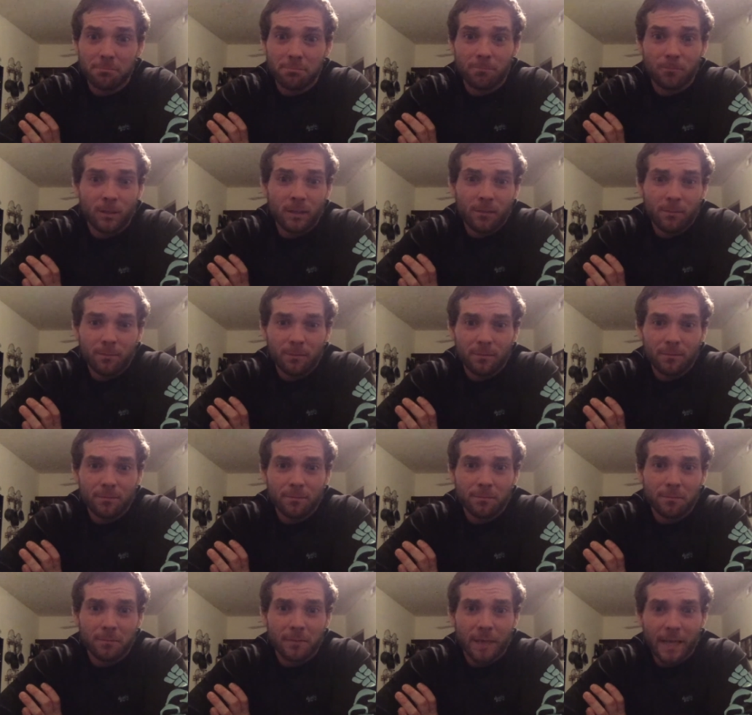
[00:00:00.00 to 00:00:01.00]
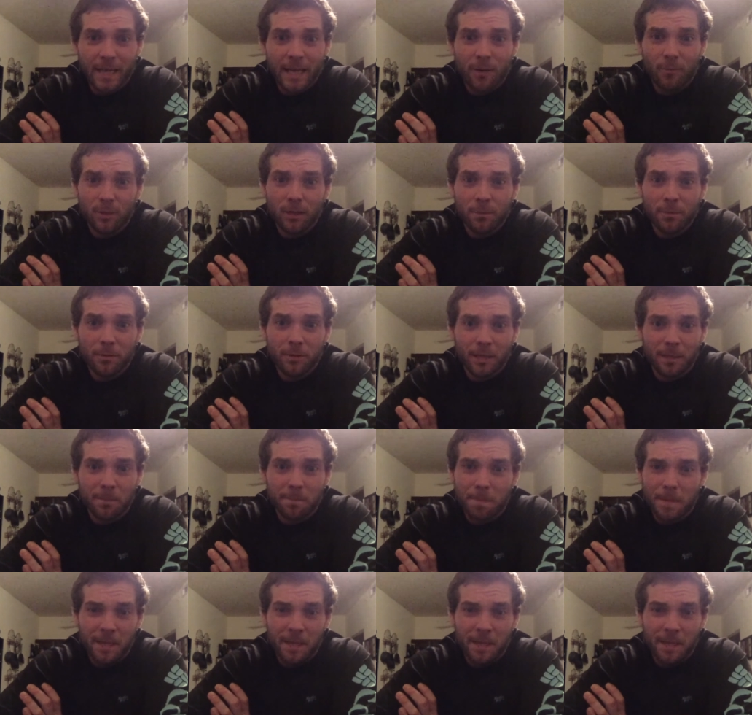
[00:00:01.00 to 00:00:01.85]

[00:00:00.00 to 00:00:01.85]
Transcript: well, they outnumber them.